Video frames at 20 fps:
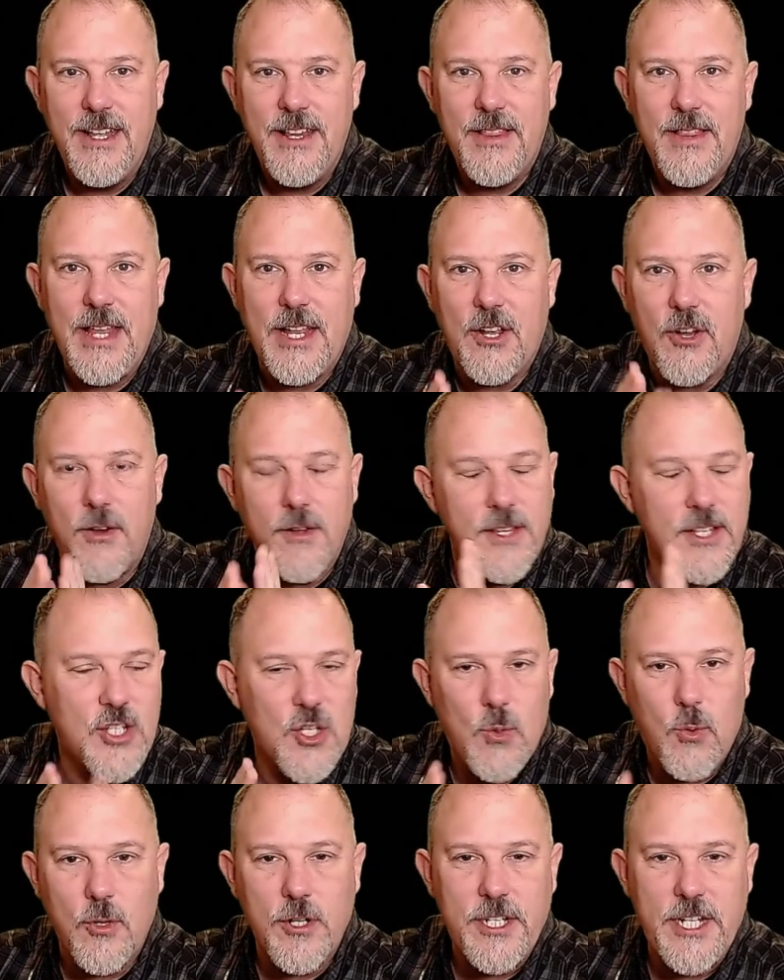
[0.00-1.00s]
They call this
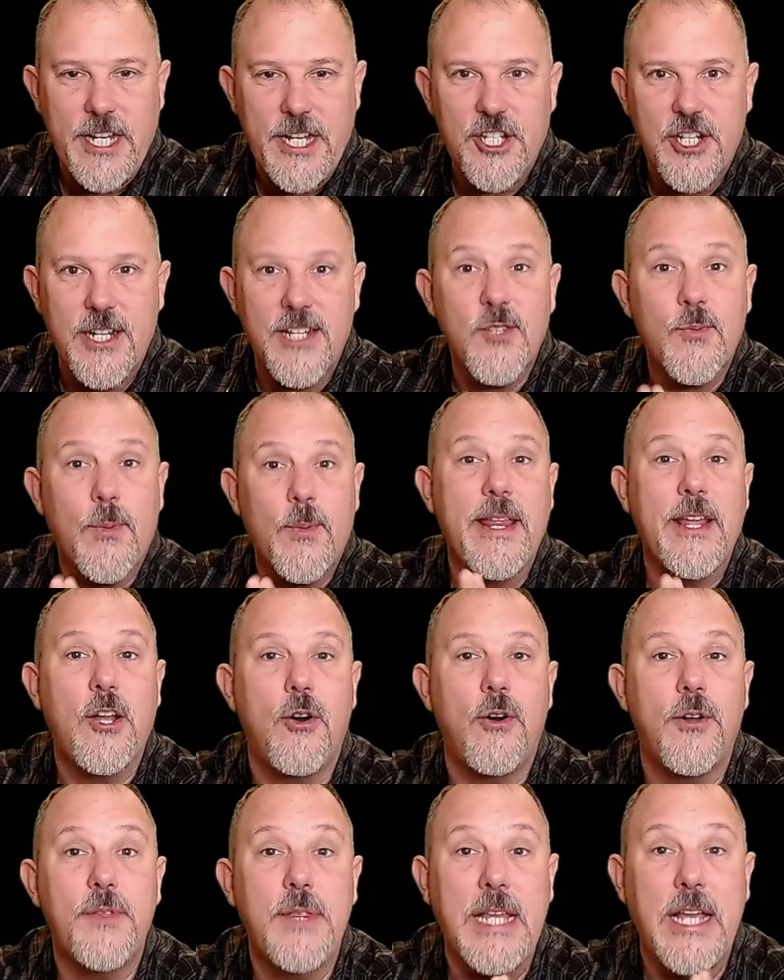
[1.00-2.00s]
coordination. That's why they call
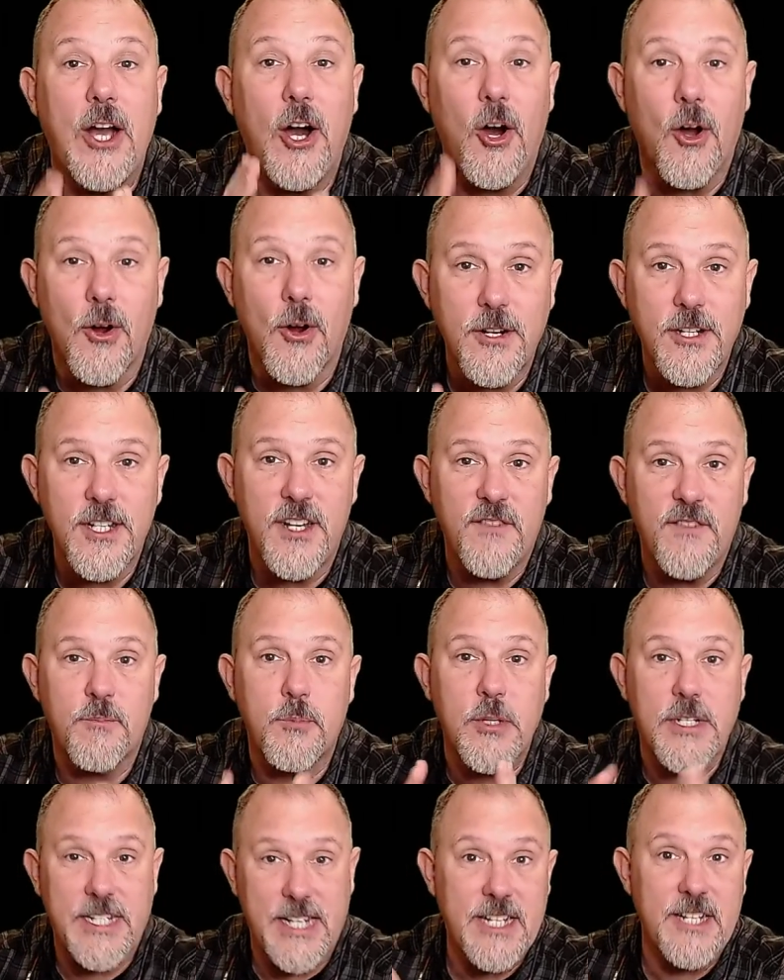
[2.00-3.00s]
it the art of
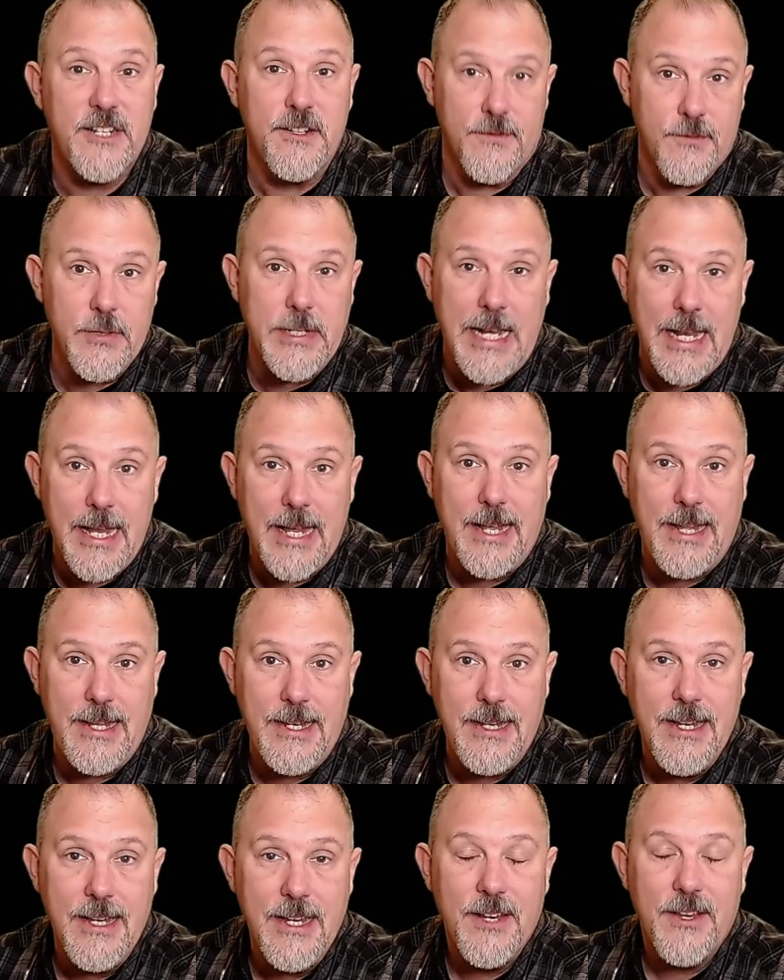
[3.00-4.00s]
protective
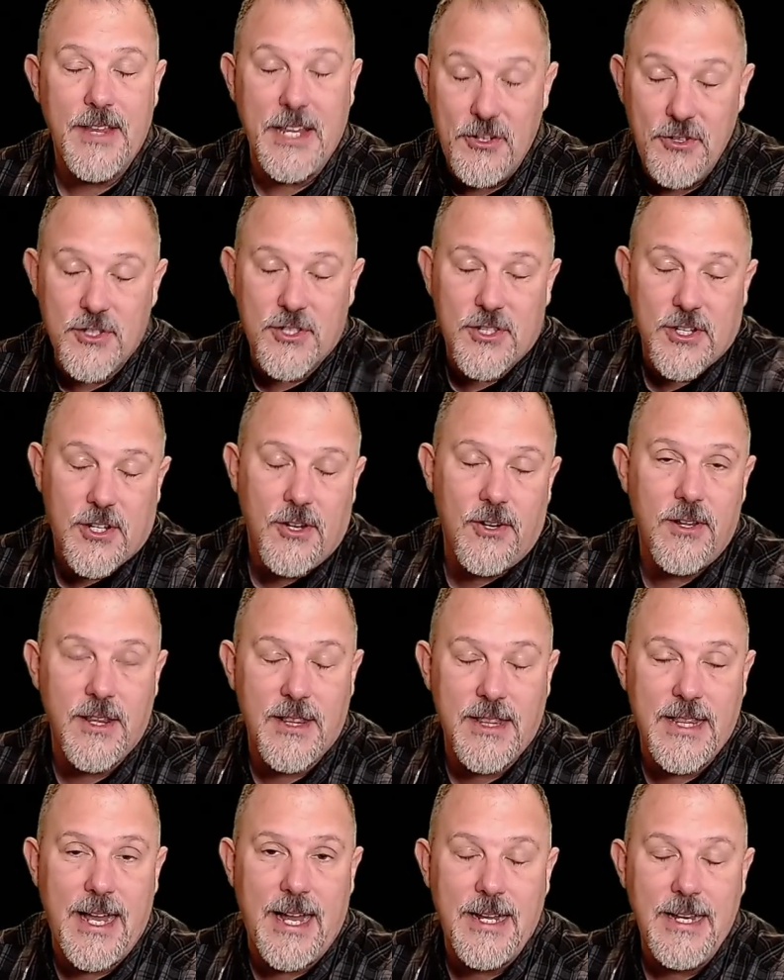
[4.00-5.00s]
relaying. They used to call it
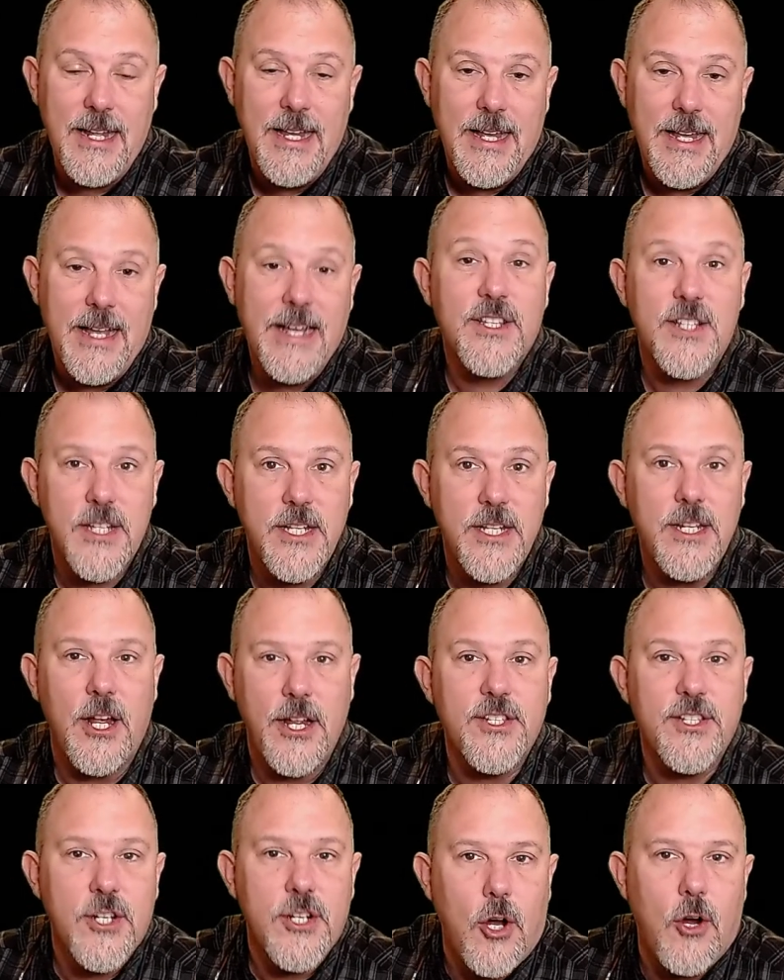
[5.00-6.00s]
that. It's an,
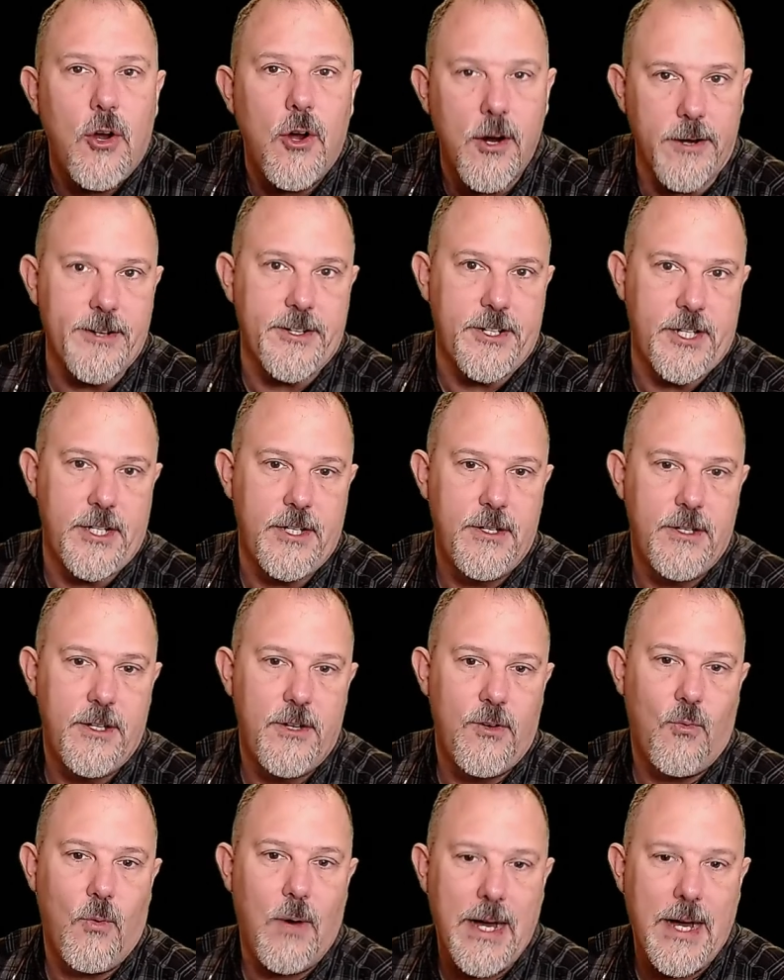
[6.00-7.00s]
it's an art.
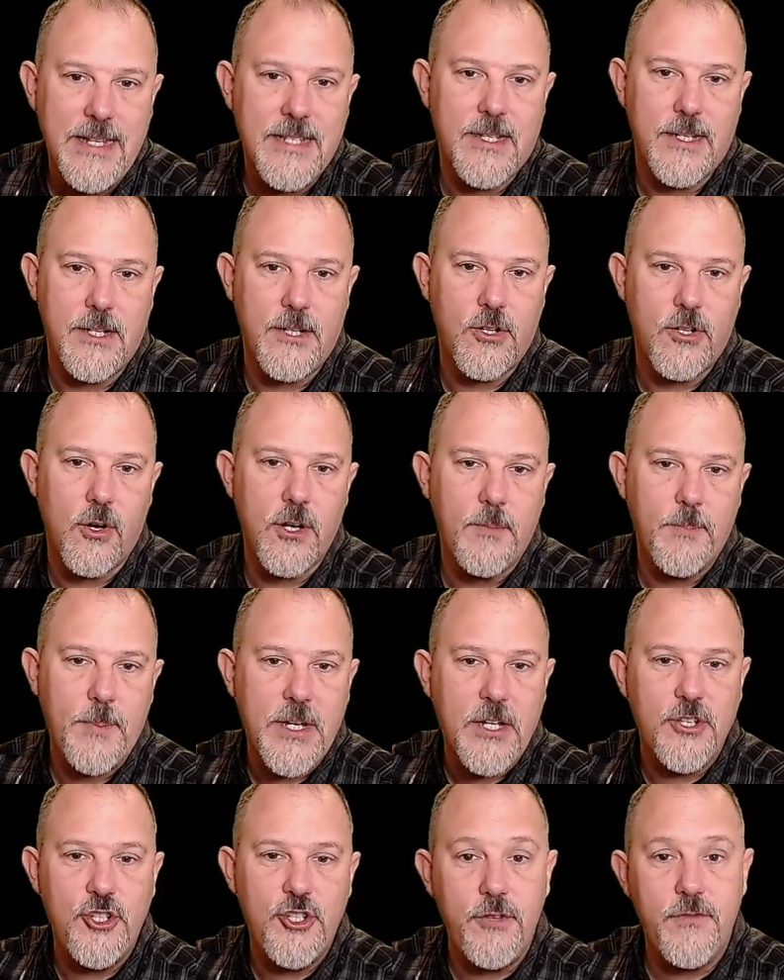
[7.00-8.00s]
Why is it an art?
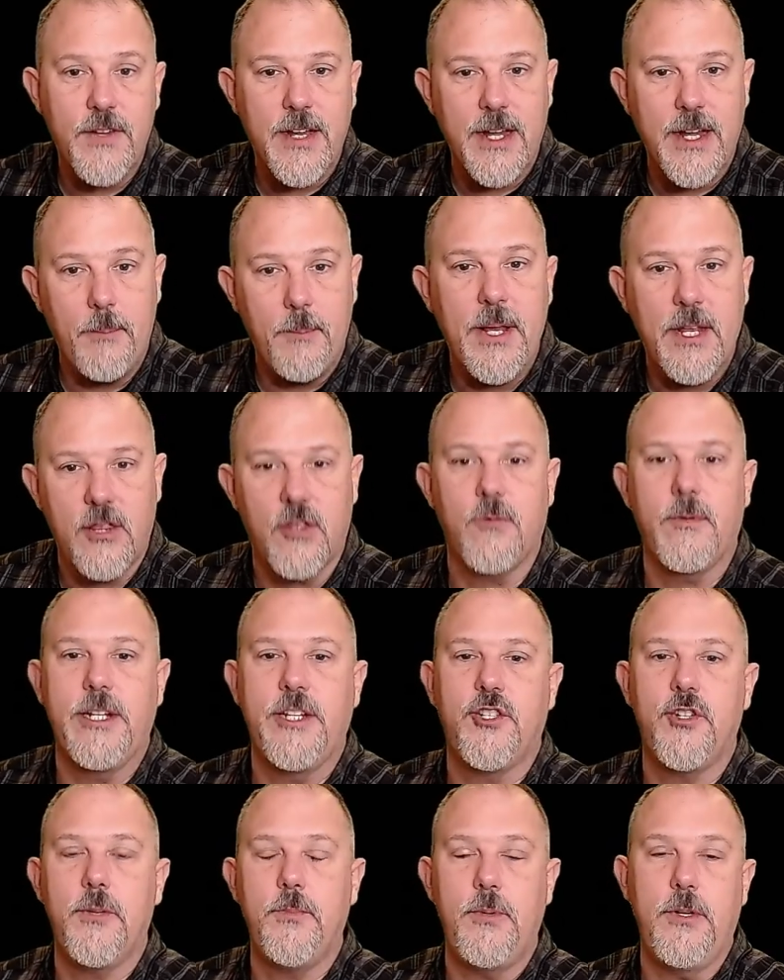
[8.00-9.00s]
Because you've got to pick the right
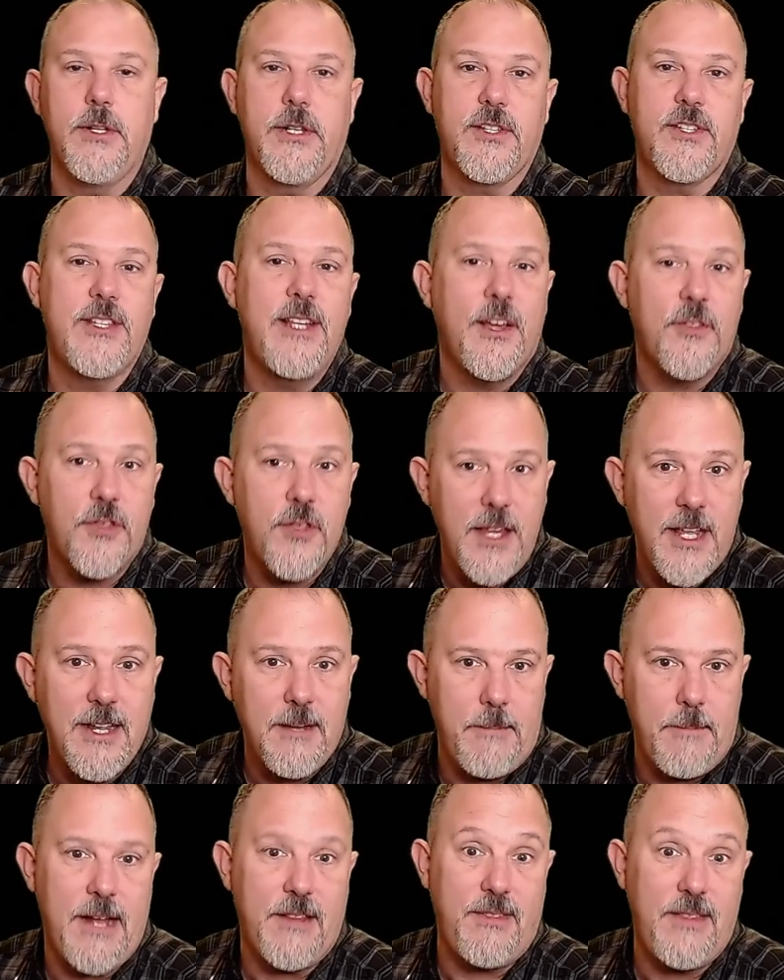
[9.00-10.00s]
trip units. Now think
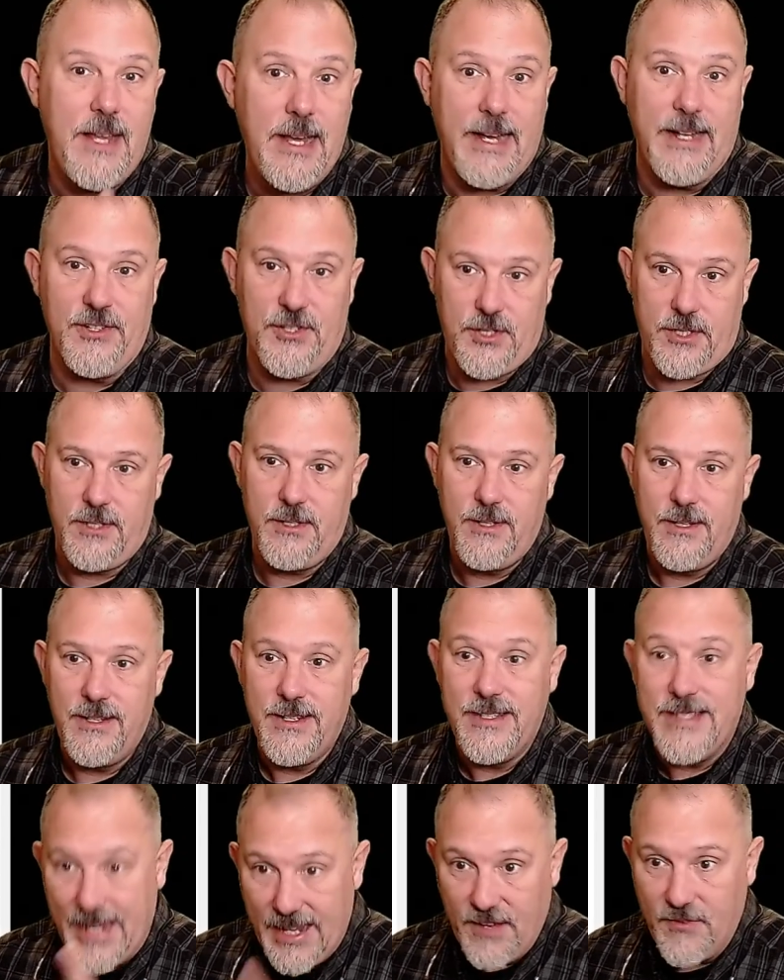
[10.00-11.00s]
about this,
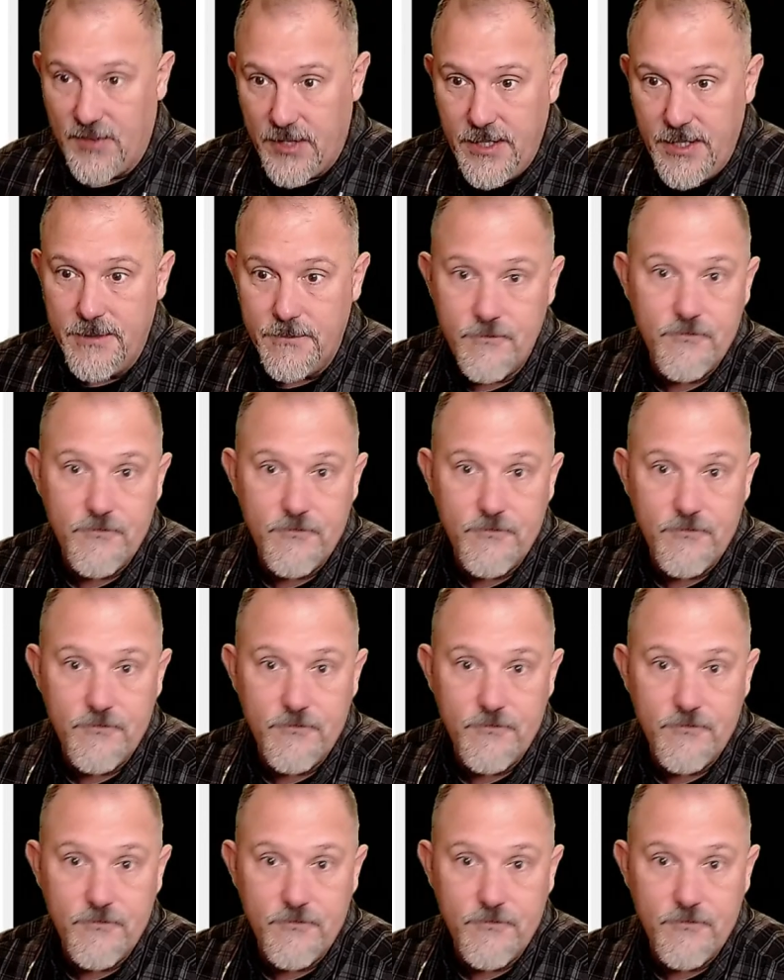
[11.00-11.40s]
David.